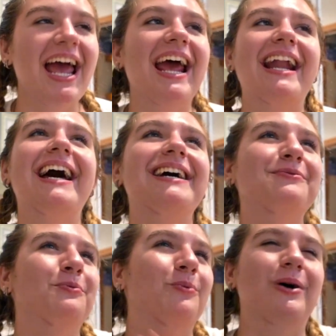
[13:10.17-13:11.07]
and I
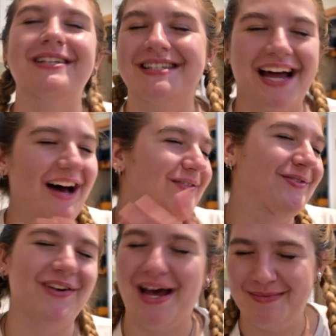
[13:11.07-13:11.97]
was not
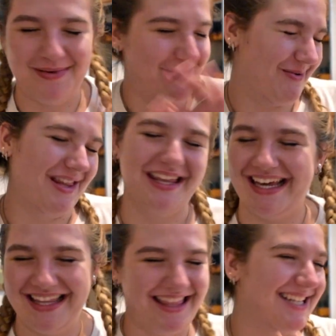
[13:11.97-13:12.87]
vibing with it.